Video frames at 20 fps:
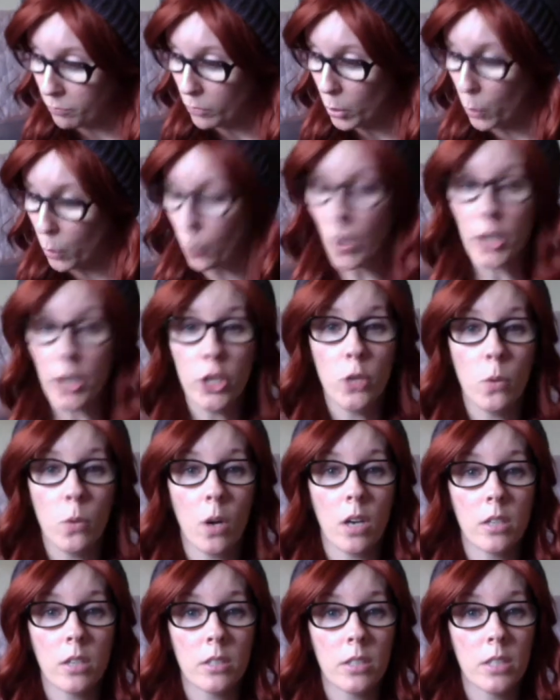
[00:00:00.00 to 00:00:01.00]
When you
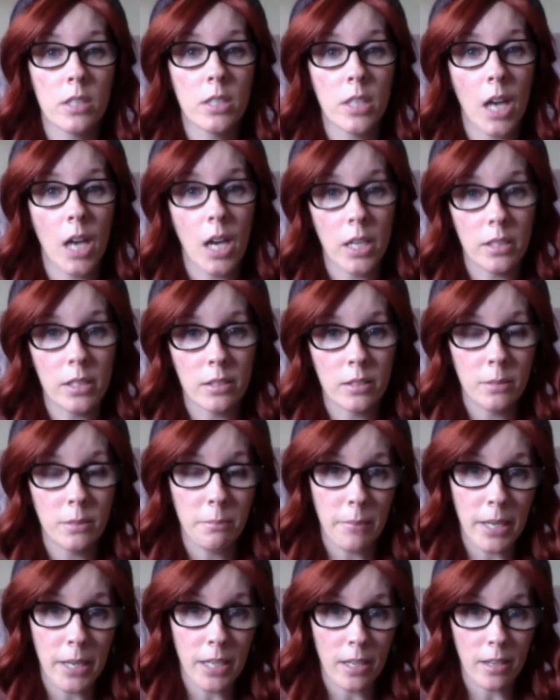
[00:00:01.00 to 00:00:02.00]
are done
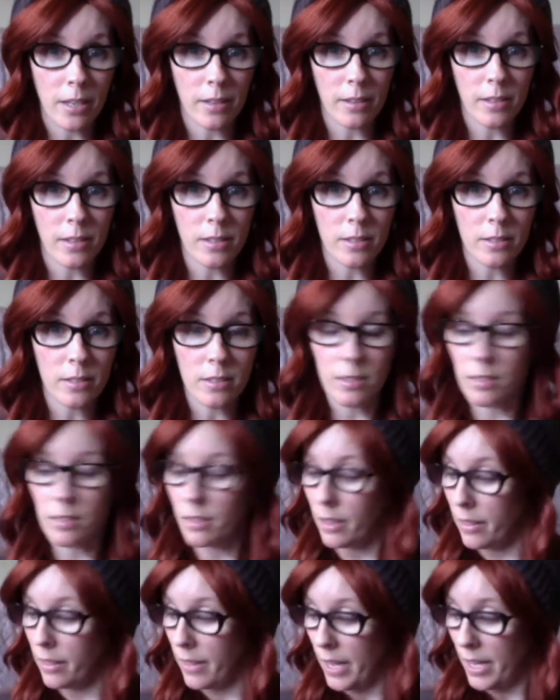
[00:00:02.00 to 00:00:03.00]
making these,
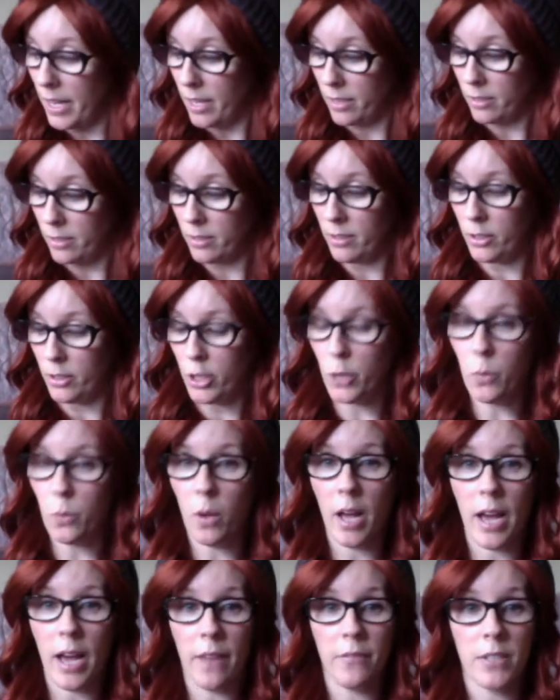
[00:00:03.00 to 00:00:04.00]
then you
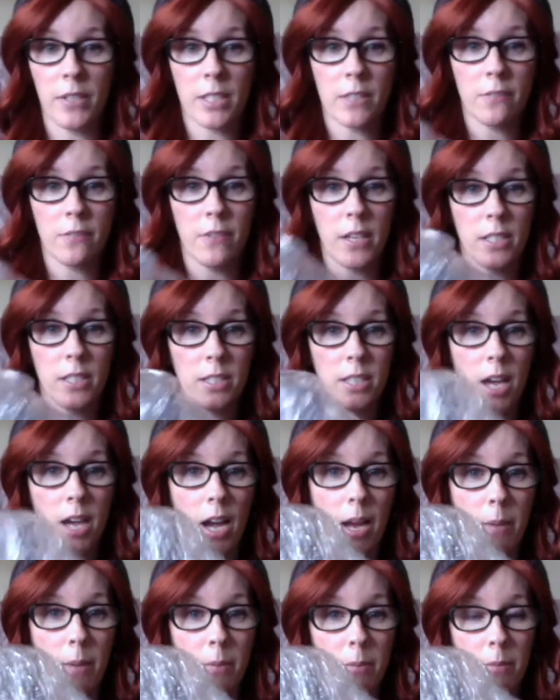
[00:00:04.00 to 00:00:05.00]
will have this fun
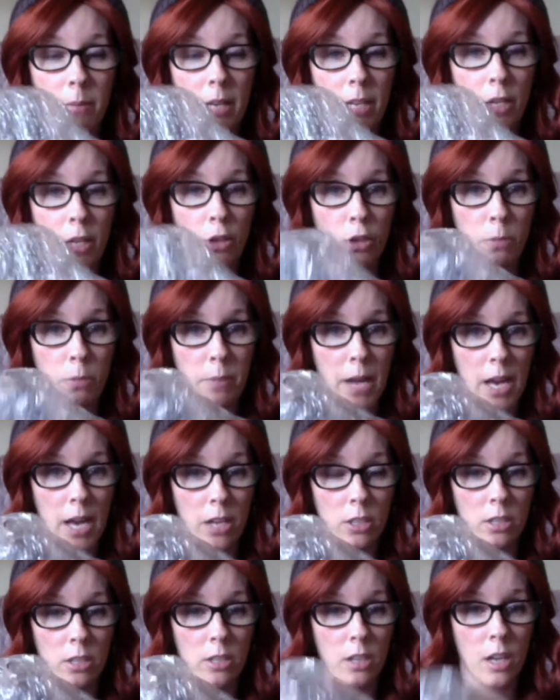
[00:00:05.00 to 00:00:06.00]
time making your
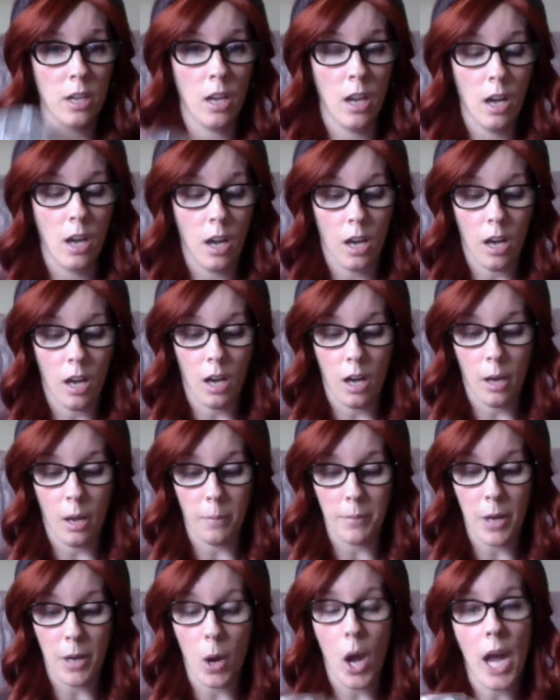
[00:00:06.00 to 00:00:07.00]
pattern.
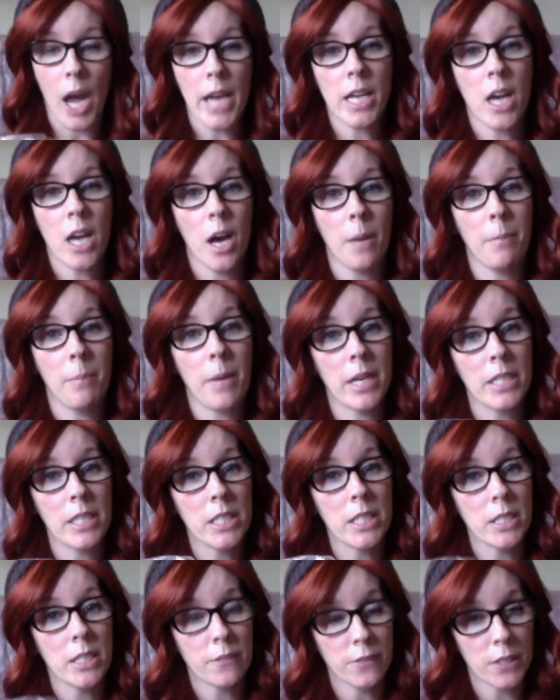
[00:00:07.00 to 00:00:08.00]
Now, I cut mine
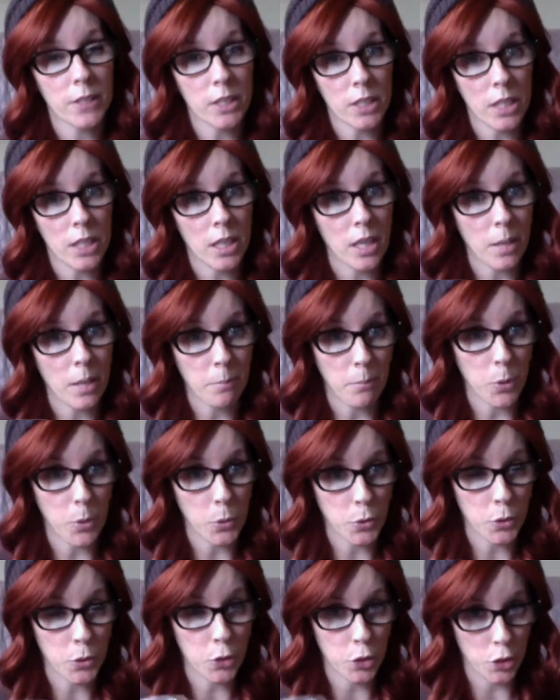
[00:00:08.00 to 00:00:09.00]
differently than
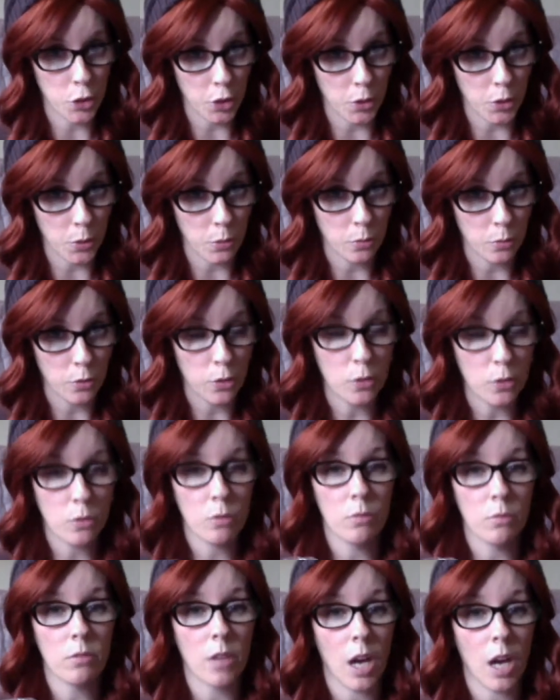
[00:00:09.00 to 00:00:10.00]
most do. You do
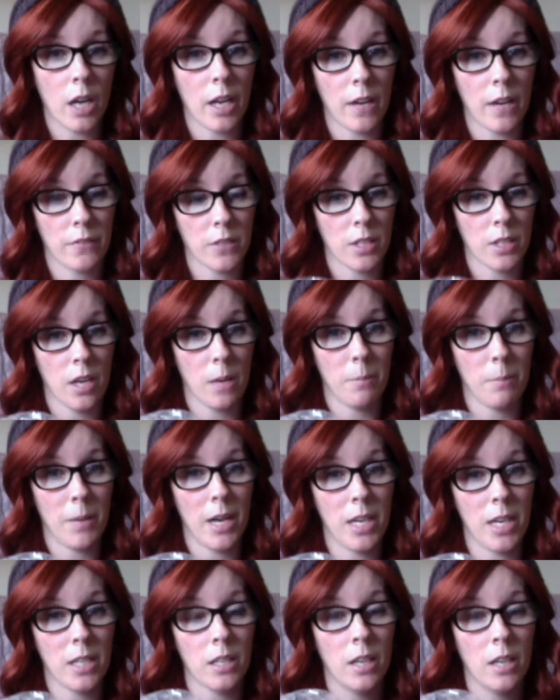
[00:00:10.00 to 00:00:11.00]
not have to cut
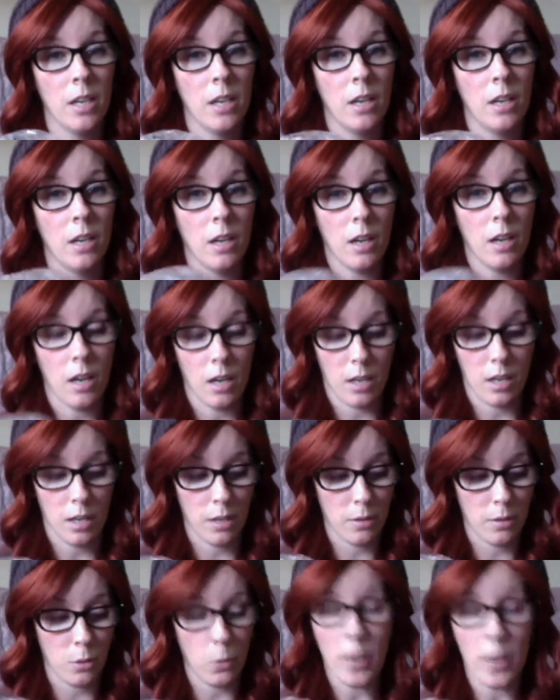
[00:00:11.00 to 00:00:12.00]
mine
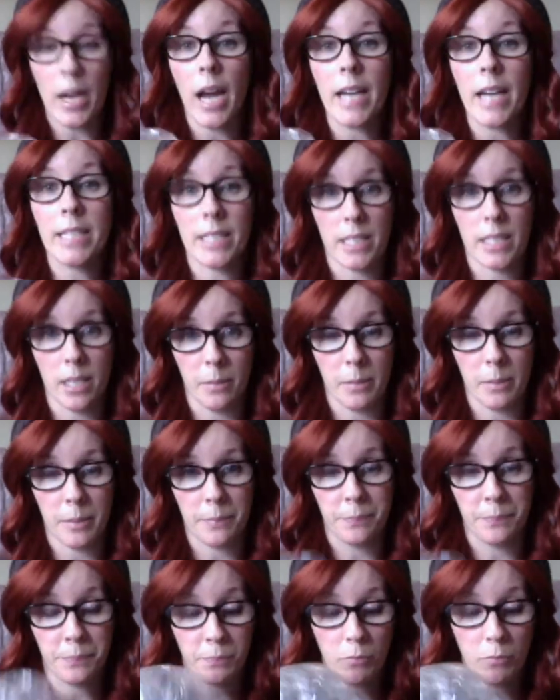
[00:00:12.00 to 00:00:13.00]
the way I did. I mean,
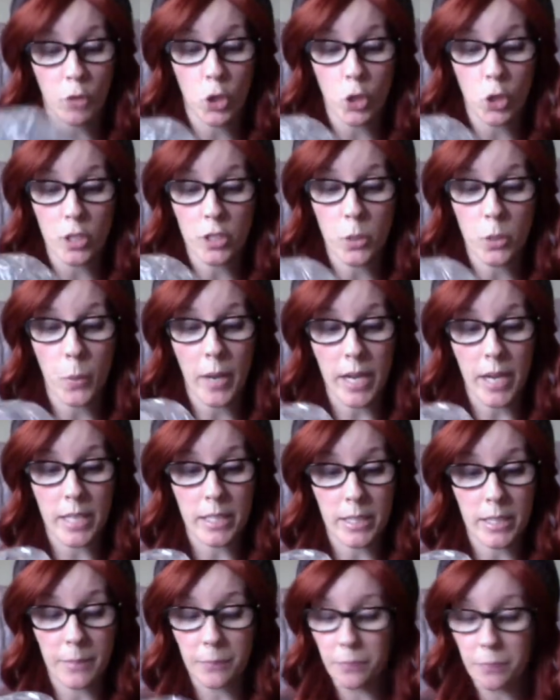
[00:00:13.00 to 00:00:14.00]
yours the way I
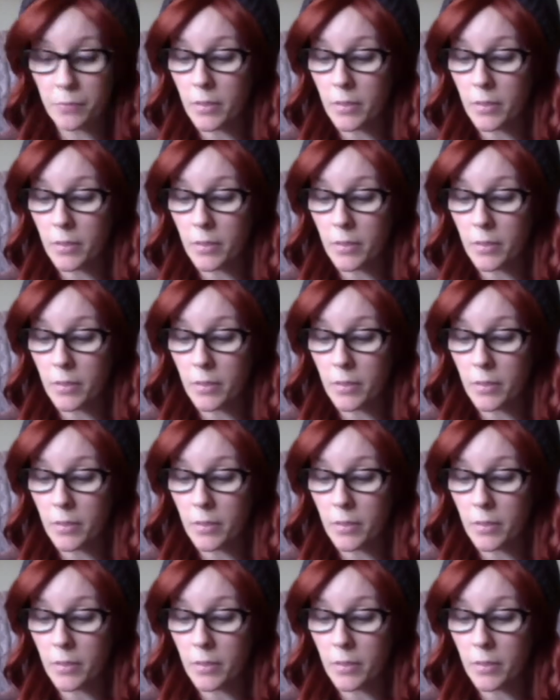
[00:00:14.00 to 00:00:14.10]
did.